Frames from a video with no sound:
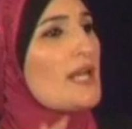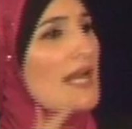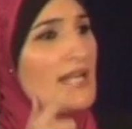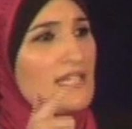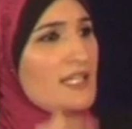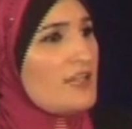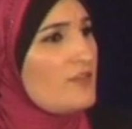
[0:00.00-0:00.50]
I
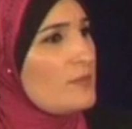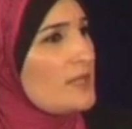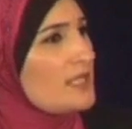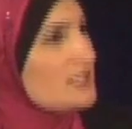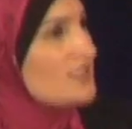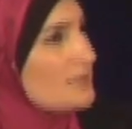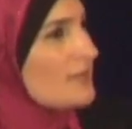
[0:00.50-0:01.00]
didn't give
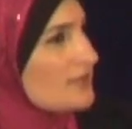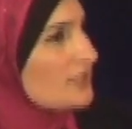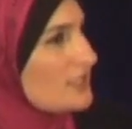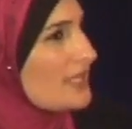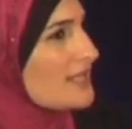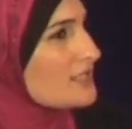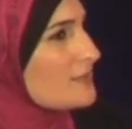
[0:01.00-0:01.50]
money to them at their
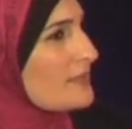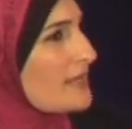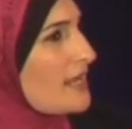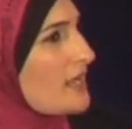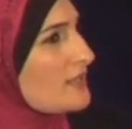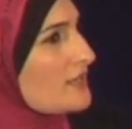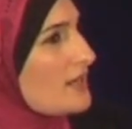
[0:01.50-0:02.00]
last big
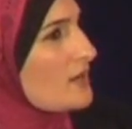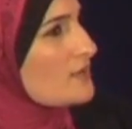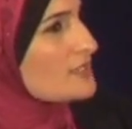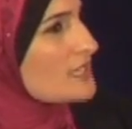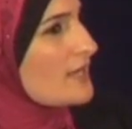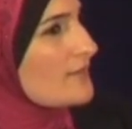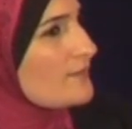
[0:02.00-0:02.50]
gala that I
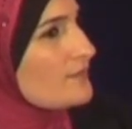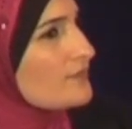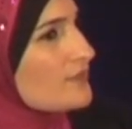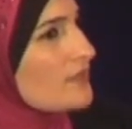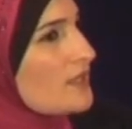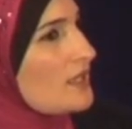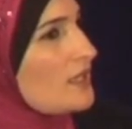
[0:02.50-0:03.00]
was at.
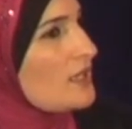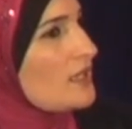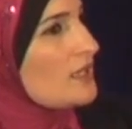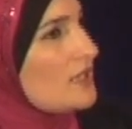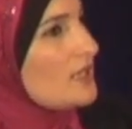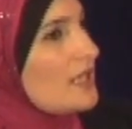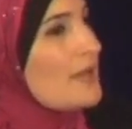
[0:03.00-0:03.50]

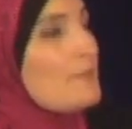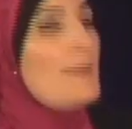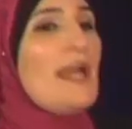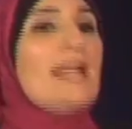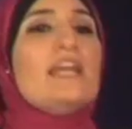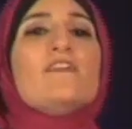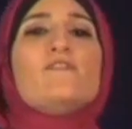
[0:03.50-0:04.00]

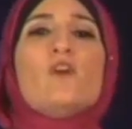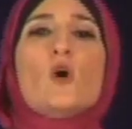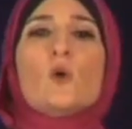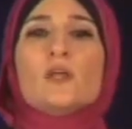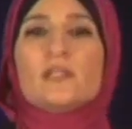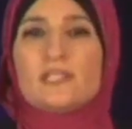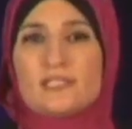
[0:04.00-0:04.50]
Pay it
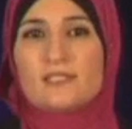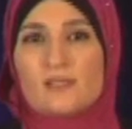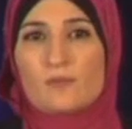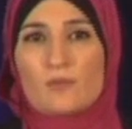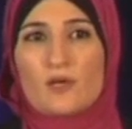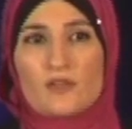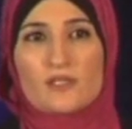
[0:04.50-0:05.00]
forward, sisters
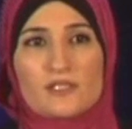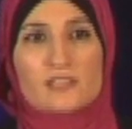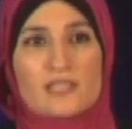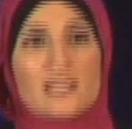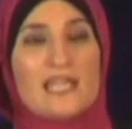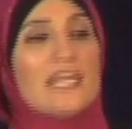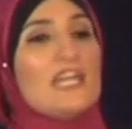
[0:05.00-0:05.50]
and brothers.
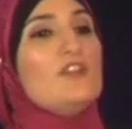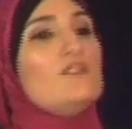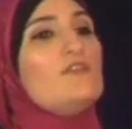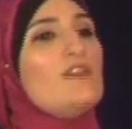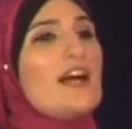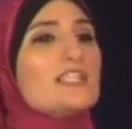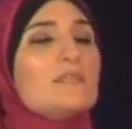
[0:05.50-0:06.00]

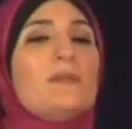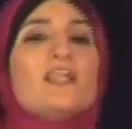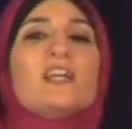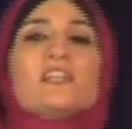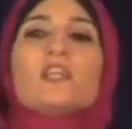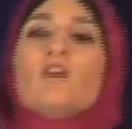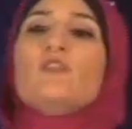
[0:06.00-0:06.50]
Invest,
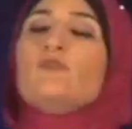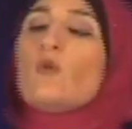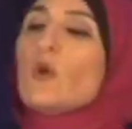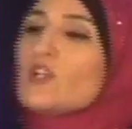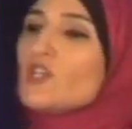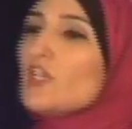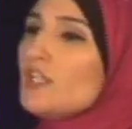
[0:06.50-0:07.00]
because
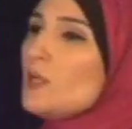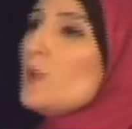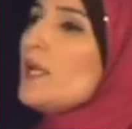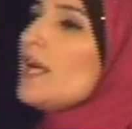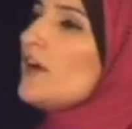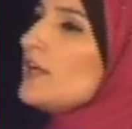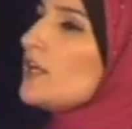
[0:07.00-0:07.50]
unfortunately
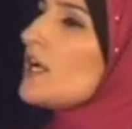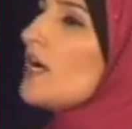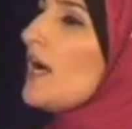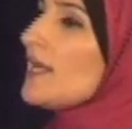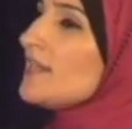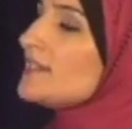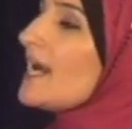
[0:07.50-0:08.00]
we are
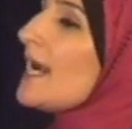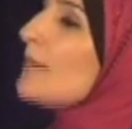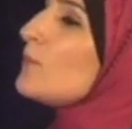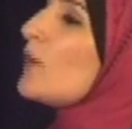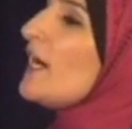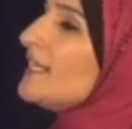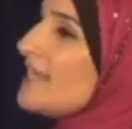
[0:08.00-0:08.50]
at a time
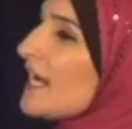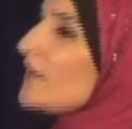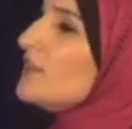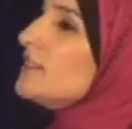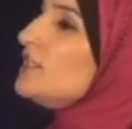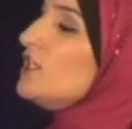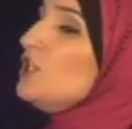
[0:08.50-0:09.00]
where I
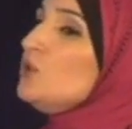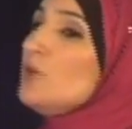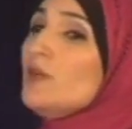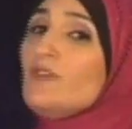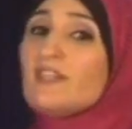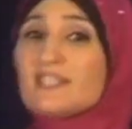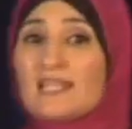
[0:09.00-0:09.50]
guarantee you,
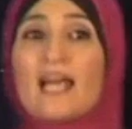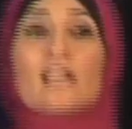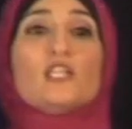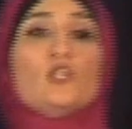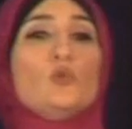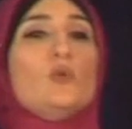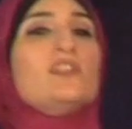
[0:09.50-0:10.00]
if it's
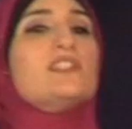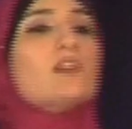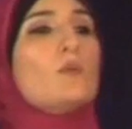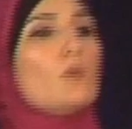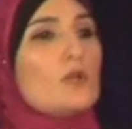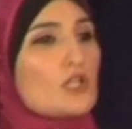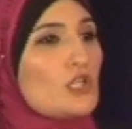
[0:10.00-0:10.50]
not you, it's
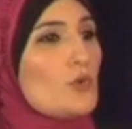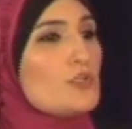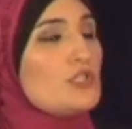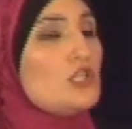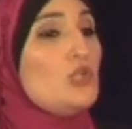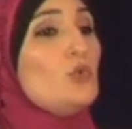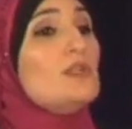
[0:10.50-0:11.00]
someone close
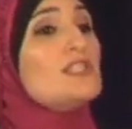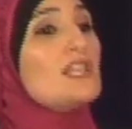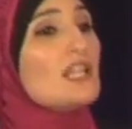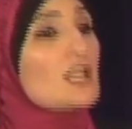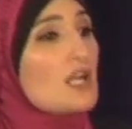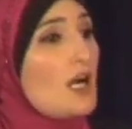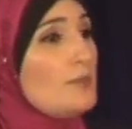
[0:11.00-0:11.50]
to you is going
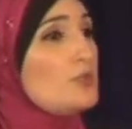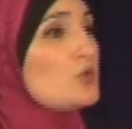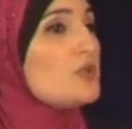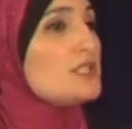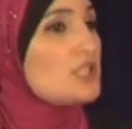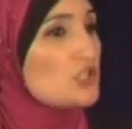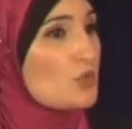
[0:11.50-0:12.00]
to come to
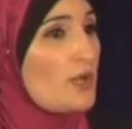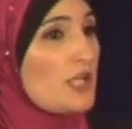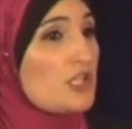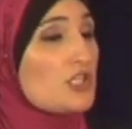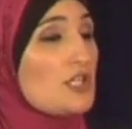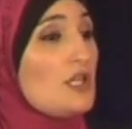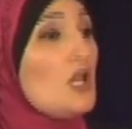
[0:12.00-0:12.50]
a
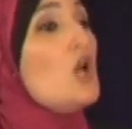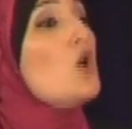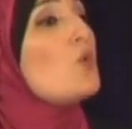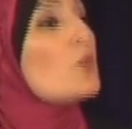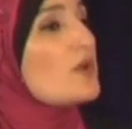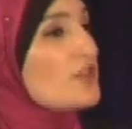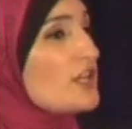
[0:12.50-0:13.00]
situation
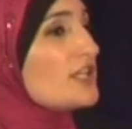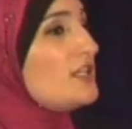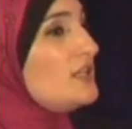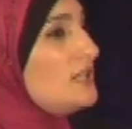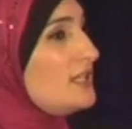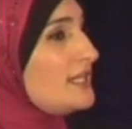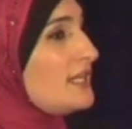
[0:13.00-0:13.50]
where they're going to
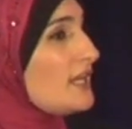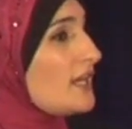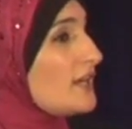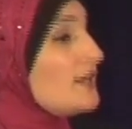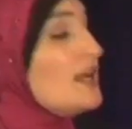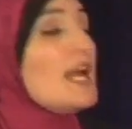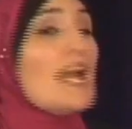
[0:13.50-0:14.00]
need
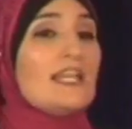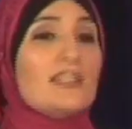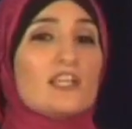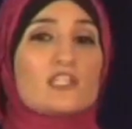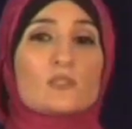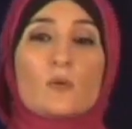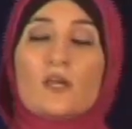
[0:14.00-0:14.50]
CAIR, and
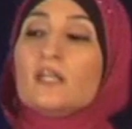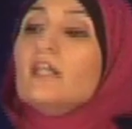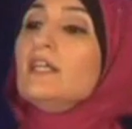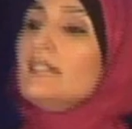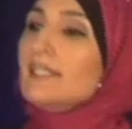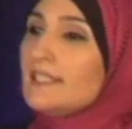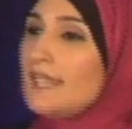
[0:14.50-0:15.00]
guess what?
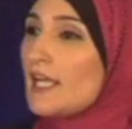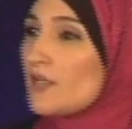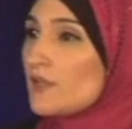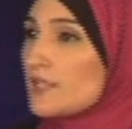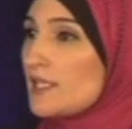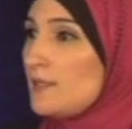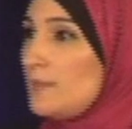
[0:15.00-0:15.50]
CAIR
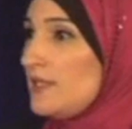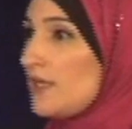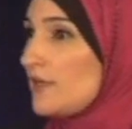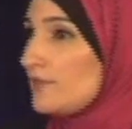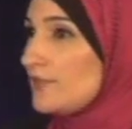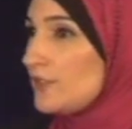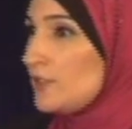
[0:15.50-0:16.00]
is going to be
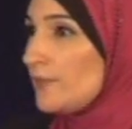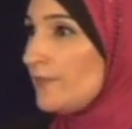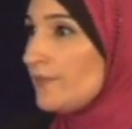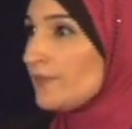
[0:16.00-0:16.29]
there for you.